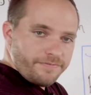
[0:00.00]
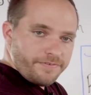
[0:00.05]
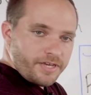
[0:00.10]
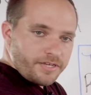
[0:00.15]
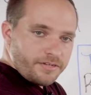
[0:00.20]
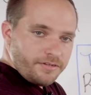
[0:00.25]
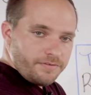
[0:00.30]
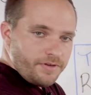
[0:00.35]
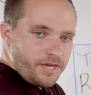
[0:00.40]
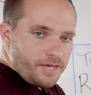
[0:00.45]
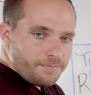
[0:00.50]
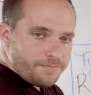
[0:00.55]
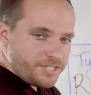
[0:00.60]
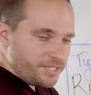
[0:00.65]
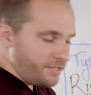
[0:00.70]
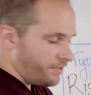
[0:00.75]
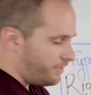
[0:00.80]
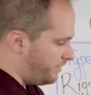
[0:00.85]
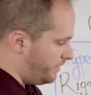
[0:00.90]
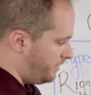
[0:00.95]
effective
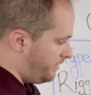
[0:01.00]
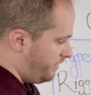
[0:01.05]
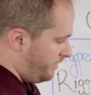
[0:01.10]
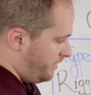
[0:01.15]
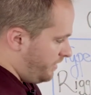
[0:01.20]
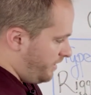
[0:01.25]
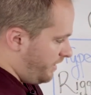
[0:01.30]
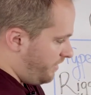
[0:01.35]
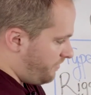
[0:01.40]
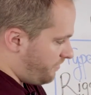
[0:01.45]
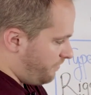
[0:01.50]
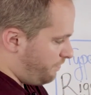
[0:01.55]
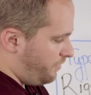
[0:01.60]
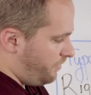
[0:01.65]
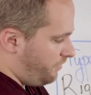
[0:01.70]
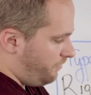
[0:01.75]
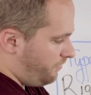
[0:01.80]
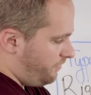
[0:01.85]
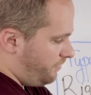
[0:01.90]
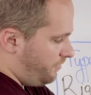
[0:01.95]
option as
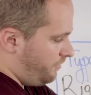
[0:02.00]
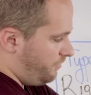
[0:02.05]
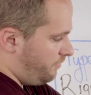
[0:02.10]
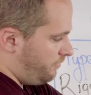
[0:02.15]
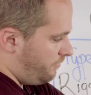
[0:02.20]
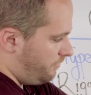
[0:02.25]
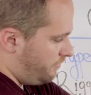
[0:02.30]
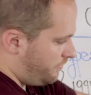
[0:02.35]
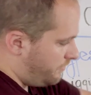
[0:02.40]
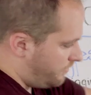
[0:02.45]
opposed to